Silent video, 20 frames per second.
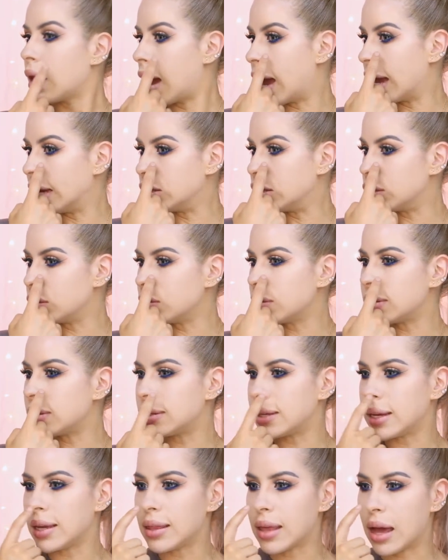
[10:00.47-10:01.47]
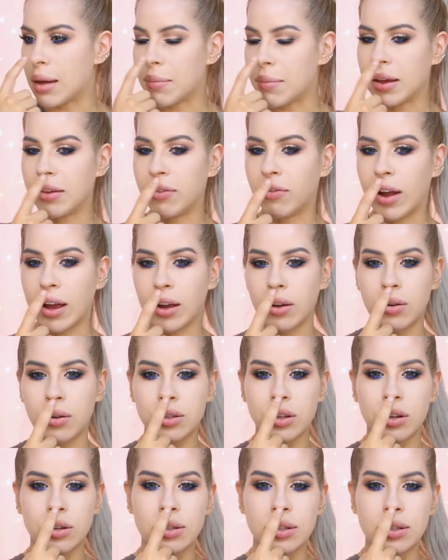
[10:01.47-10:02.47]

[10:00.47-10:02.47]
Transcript: I do see that my freckles are